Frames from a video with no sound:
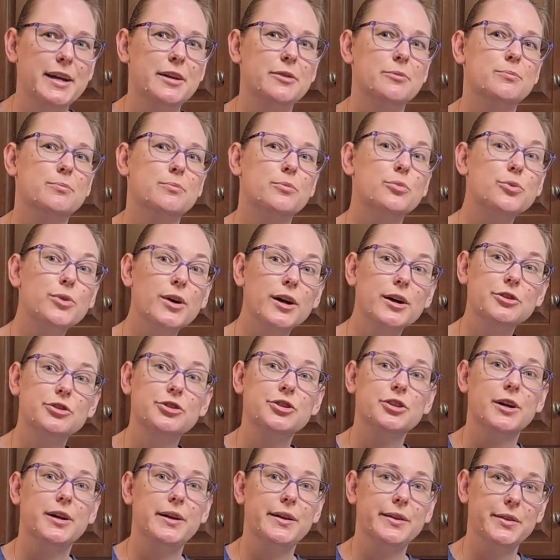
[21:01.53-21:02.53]
and
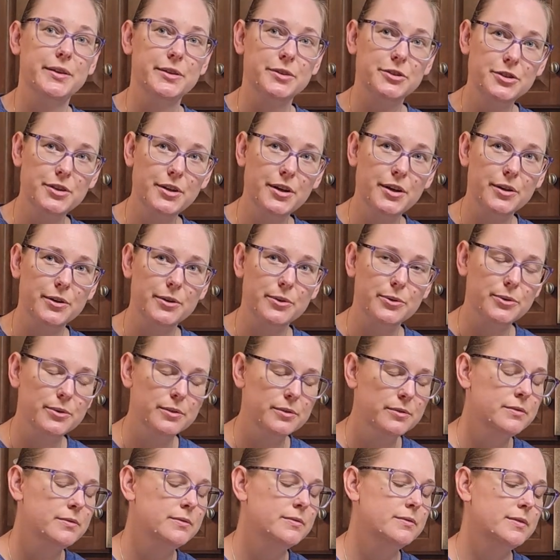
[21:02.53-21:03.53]
brush on the dough,
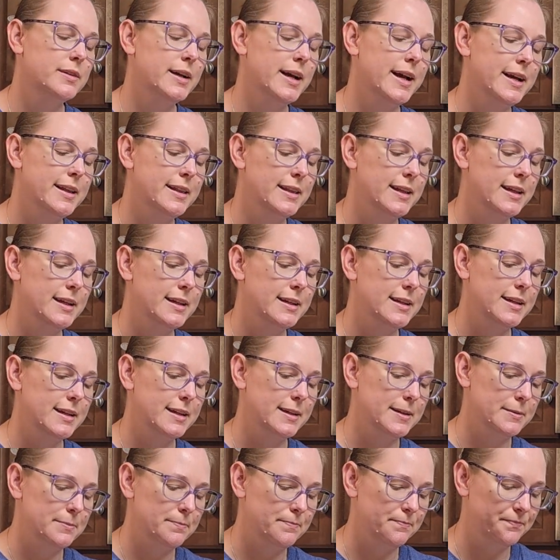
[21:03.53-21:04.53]
and
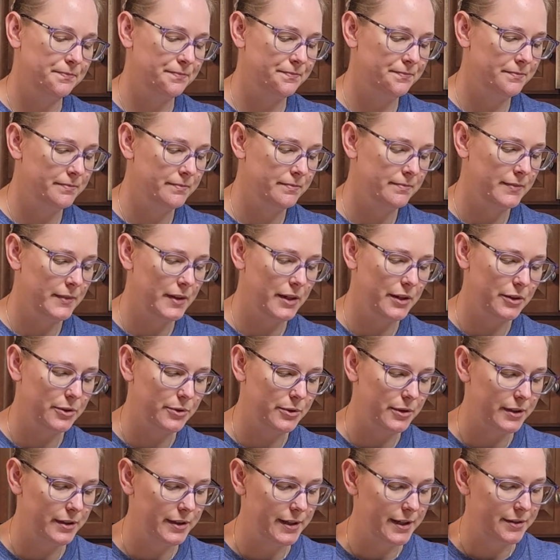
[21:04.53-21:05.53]
then get
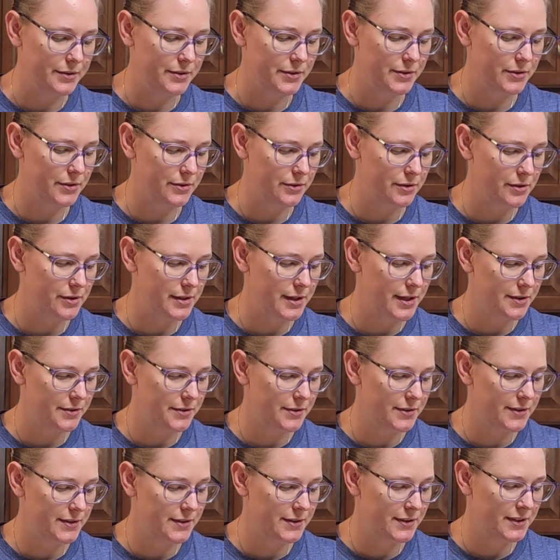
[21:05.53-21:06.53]
going on that. So
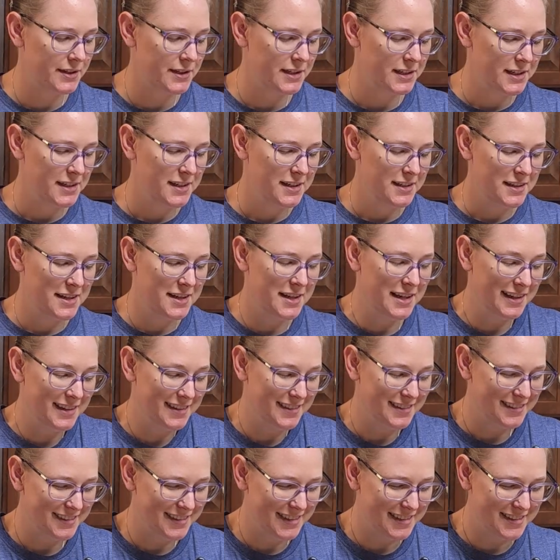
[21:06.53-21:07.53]
let's
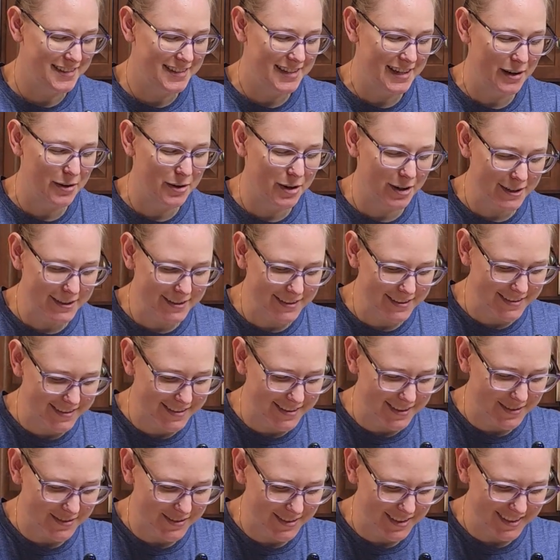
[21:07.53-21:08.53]
see how hard this is
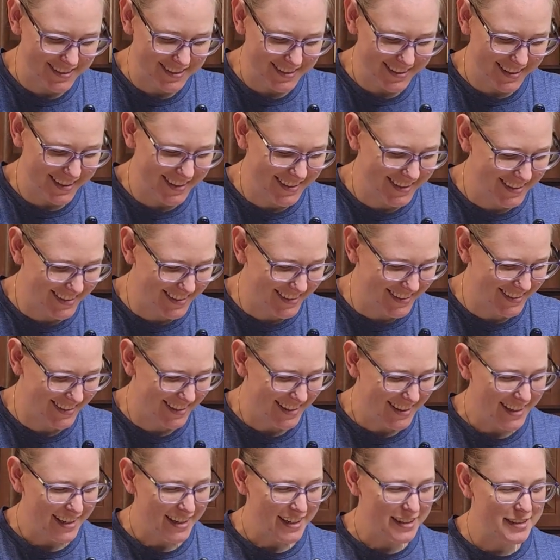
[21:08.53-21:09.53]
gonna be.
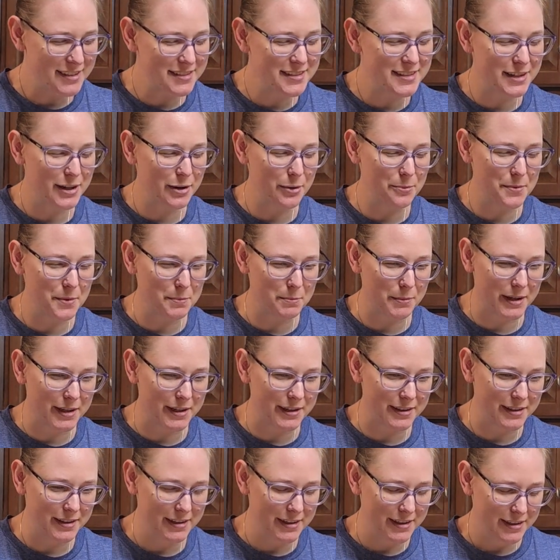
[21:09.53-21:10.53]
It doesn't help that
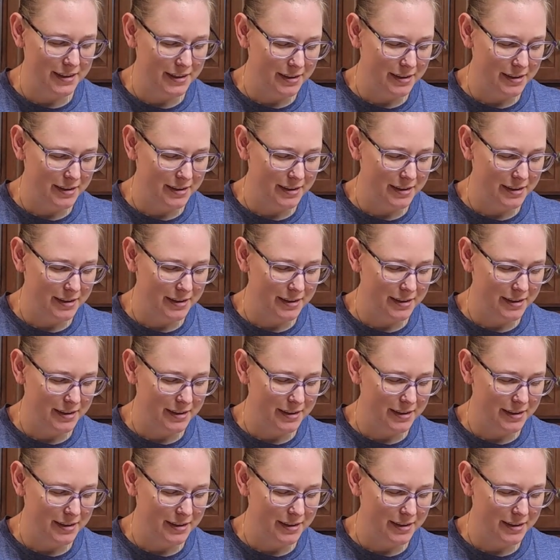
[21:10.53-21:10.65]
my